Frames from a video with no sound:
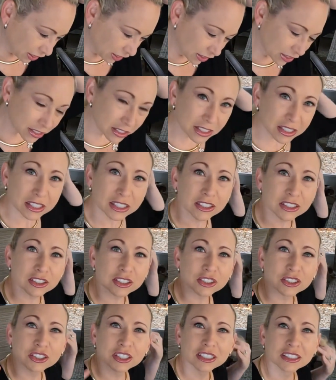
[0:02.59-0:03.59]
This
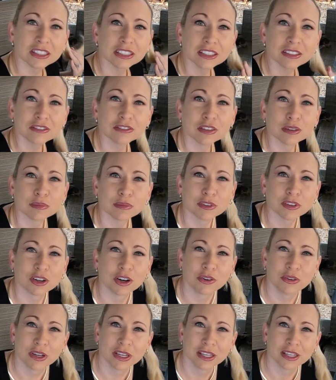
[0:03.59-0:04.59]
is Kristen from
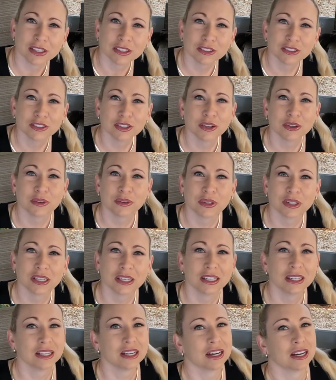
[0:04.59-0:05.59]
Growing Zone
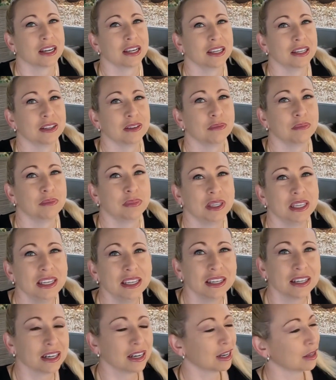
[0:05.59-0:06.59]

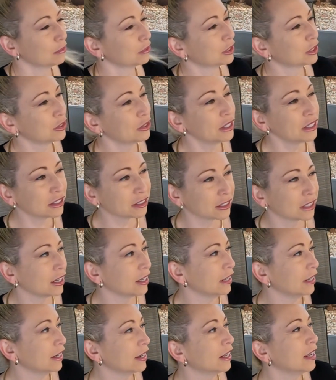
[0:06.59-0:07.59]
9B. I'm so
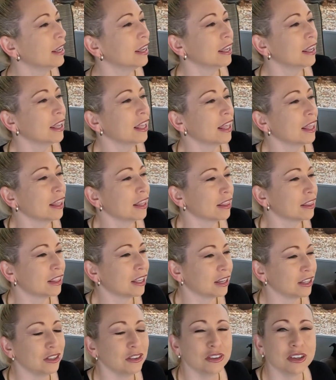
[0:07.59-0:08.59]
excited
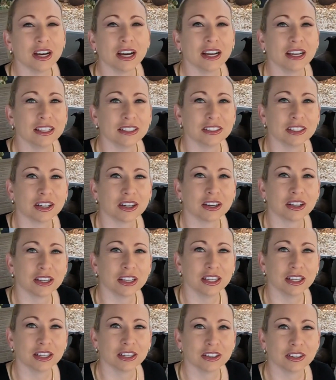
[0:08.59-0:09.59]
that you guys are
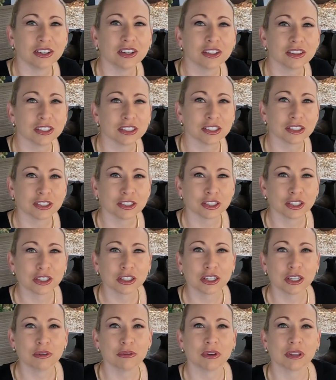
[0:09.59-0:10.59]
here on this
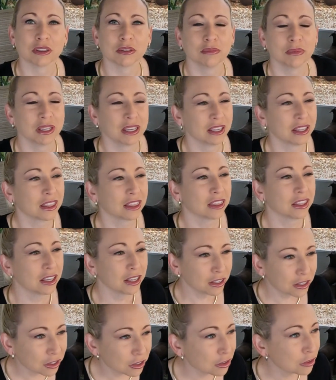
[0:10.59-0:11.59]
journey with me.
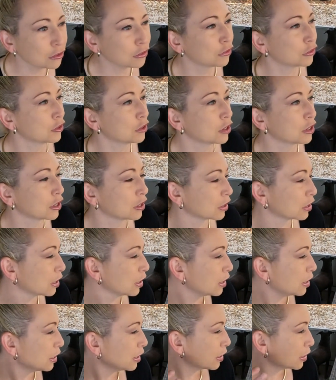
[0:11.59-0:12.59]
Thank you for
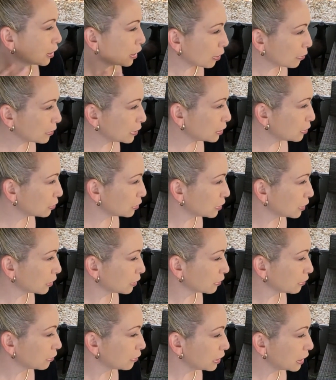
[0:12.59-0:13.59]
coming to
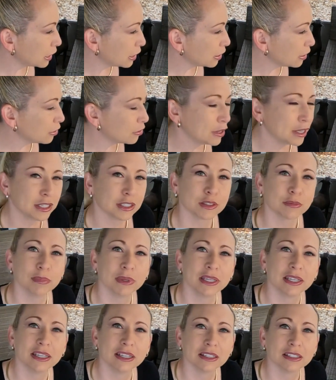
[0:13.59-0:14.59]
another video and
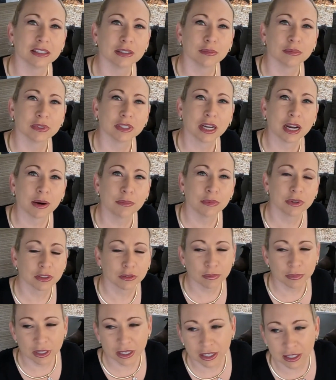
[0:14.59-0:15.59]
spending some time
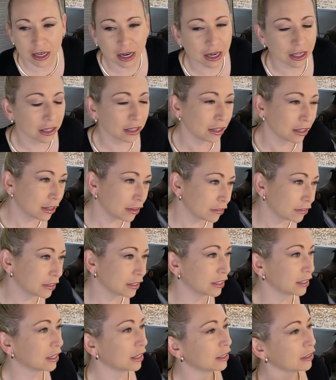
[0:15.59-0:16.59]
with me. I love
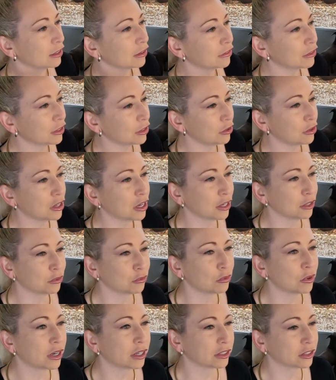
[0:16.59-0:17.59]
it. I love that you guys
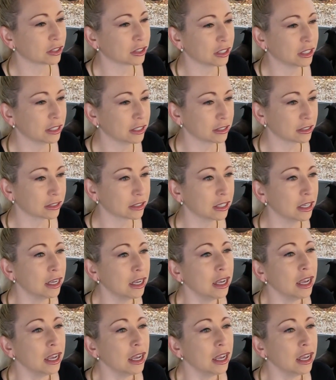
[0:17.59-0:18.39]
watch this.